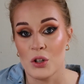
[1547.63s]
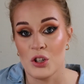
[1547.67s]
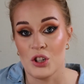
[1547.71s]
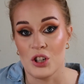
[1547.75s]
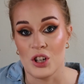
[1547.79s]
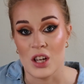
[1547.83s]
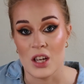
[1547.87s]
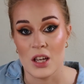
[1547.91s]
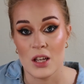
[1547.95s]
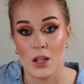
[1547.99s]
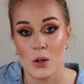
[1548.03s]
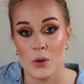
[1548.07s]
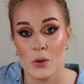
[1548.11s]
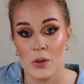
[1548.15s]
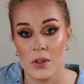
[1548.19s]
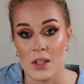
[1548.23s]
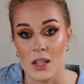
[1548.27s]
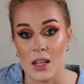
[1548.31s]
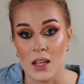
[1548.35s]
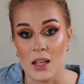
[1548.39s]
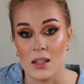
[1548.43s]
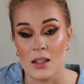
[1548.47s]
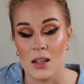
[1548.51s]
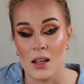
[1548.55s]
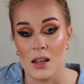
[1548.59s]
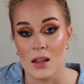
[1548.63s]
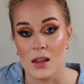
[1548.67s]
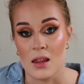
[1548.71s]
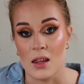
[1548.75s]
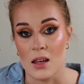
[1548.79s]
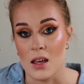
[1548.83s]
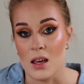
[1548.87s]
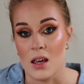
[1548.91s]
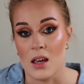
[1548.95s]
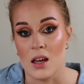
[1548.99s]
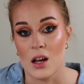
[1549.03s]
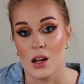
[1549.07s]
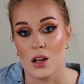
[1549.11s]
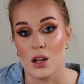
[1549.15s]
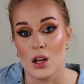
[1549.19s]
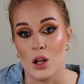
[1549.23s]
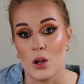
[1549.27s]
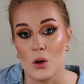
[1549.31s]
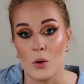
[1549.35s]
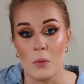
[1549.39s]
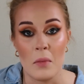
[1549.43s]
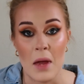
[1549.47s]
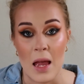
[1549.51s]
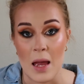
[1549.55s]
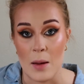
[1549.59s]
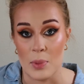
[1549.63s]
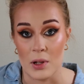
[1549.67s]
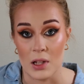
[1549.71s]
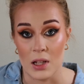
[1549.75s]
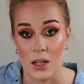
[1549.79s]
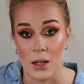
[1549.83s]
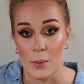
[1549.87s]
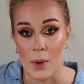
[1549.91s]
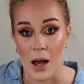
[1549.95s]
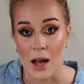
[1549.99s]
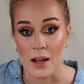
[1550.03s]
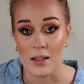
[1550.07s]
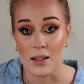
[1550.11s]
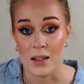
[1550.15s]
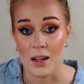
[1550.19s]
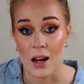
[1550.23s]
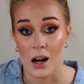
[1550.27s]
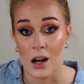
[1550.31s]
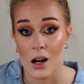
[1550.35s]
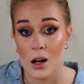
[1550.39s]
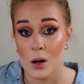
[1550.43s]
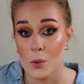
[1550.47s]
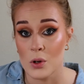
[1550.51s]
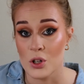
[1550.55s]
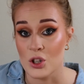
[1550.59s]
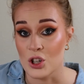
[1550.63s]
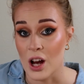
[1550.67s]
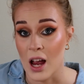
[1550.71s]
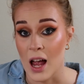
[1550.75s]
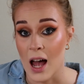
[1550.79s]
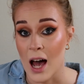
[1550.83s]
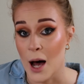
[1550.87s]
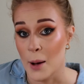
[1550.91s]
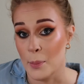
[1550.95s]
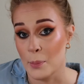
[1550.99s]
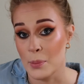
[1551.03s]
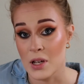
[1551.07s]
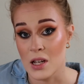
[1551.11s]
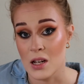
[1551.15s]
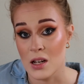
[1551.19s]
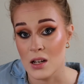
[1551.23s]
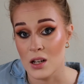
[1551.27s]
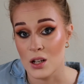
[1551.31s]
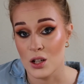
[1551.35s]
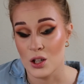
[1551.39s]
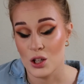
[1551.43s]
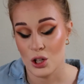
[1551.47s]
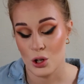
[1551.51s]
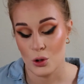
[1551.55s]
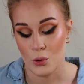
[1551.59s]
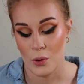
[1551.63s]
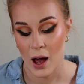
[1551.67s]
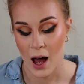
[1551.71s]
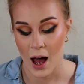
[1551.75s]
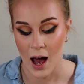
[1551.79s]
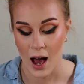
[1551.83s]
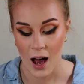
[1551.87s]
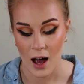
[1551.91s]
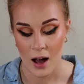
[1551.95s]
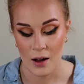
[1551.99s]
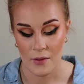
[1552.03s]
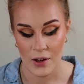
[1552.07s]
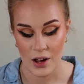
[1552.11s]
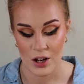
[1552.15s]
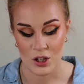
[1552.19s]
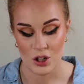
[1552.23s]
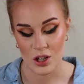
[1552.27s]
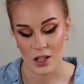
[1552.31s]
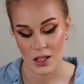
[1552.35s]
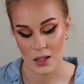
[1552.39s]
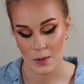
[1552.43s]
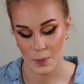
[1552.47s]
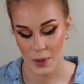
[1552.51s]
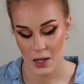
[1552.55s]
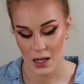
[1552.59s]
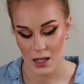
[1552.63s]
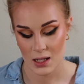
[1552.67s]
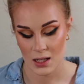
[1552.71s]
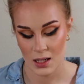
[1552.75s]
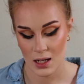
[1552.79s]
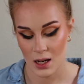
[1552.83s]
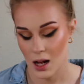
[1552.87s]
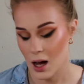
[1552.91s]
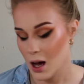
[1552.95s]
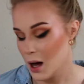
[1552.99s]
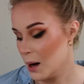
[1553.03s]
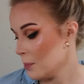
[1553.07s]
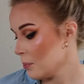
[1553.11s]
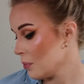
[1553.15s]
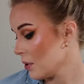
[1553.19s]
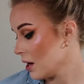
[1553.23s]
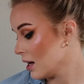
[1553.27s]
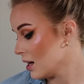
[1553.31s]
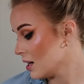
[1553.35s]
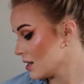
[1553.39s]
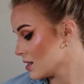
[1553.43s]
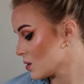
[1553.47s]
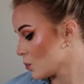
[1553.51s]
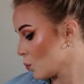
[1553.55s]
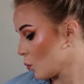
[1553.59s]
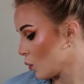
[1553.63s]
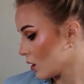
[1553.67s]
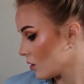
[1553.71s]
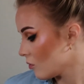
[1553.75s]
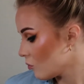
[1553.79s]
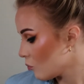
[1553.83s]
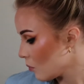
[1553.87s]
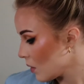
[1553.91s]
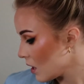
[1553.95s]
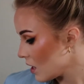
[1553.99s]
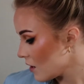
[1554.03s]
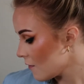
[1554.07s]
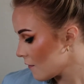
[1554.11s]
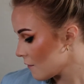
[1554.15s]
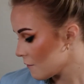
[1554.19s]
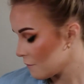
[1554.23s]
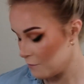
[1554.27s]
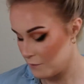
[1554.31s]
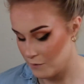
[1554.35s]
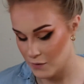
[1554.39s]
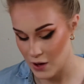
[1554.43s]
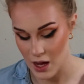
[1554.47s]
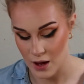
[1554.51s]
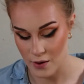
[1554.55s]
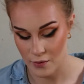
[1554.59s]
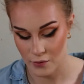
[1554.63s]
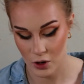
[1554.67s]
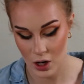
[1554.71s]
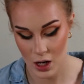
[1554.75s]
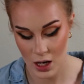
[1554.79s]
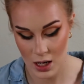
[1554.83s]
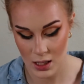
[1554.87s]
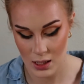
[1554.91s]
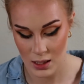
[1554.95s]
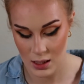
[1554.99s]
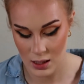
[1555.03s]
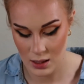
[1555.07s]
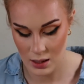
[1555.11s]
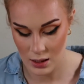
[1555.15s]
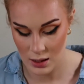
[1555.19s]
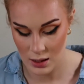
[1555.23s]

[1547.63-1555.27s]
she uses the new Maybelline mascara, which I happen to have. I just picked it up and it's one of my favorites.